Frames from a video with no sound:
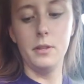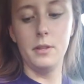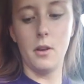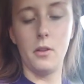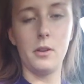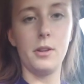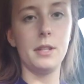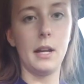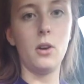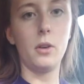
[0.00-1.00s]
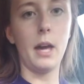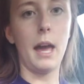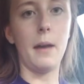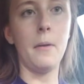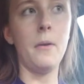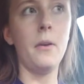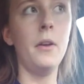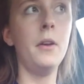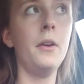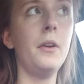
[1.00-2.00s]
So they're just like, okay.
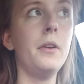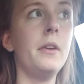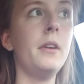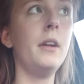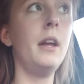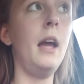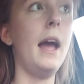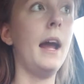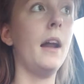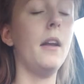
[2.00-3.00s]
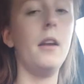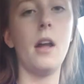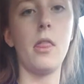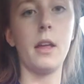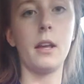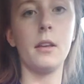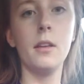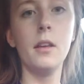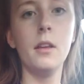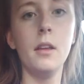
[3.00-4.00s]
And
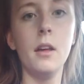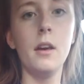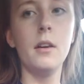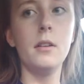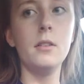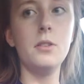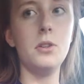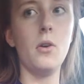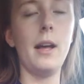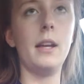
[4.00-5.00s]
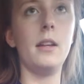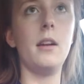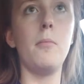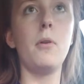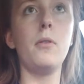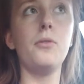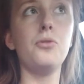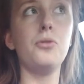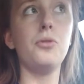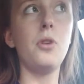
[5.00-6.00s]
nothing. So I ended up
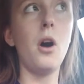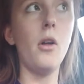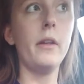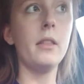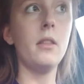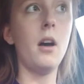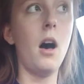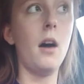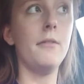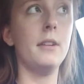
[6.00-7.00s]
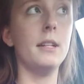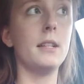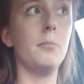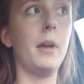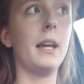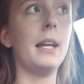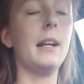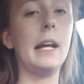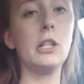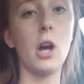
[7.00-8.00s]
calling the office. I'm like,
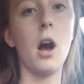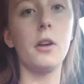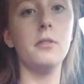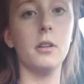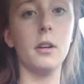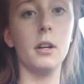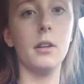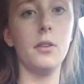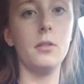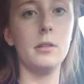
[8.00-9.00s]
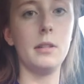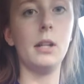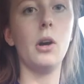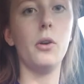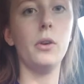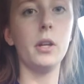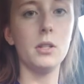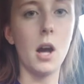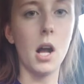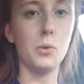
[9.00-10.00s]
can I talk to her? And they're just like, no, you can
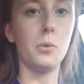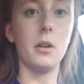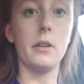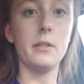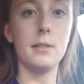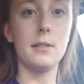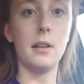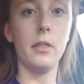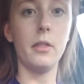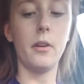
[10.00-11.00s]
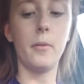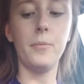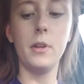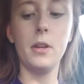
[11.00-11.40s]
talk to her assistant, though.